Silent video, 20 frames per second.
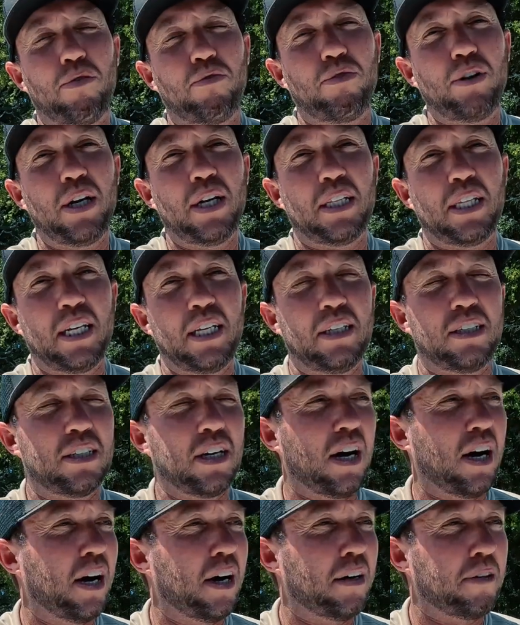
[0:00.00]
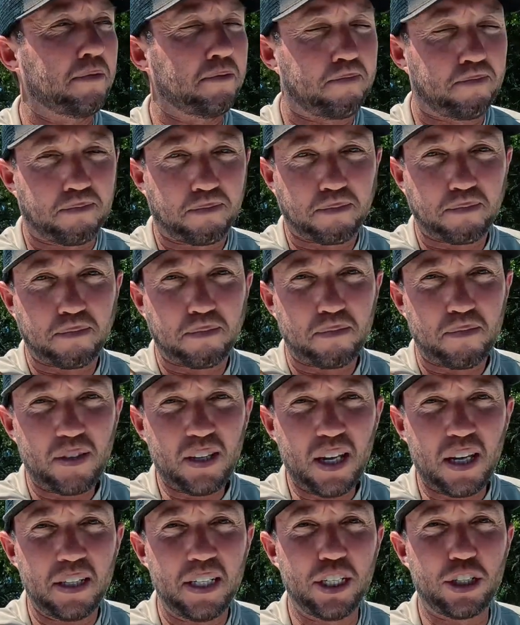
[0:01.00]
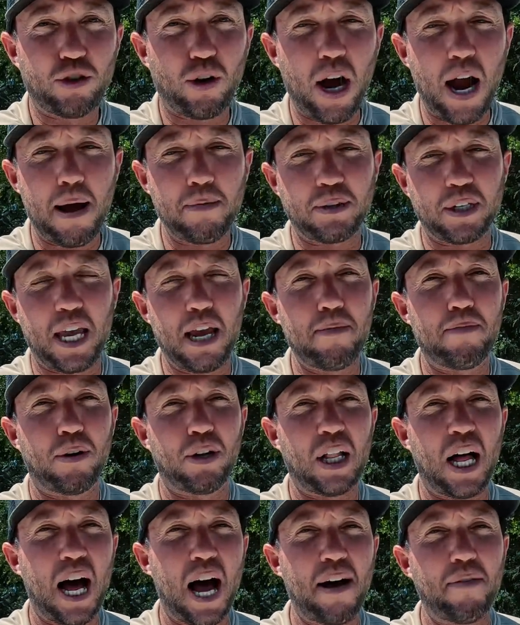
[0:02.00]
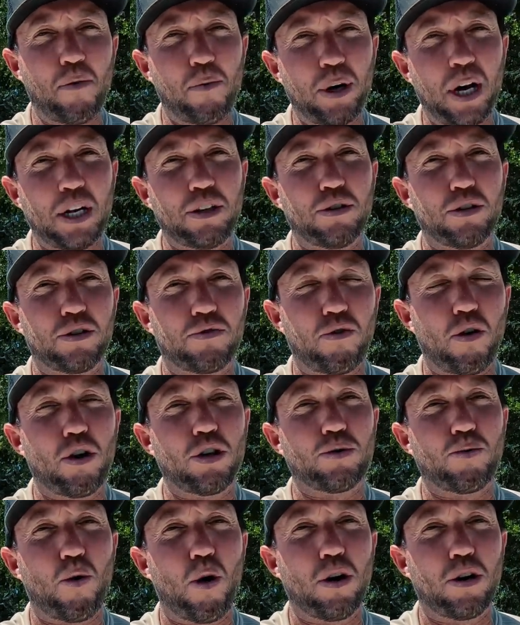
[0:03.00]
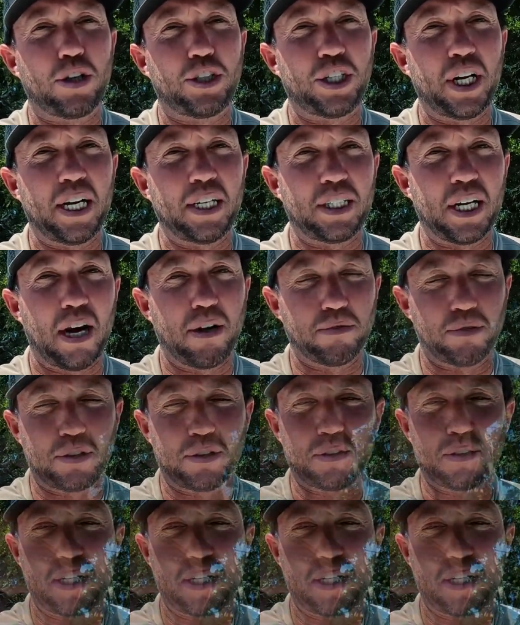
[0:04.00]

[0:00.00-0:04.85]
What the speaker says: feed these crabs to keep them alive, and what I do as far as water change outs.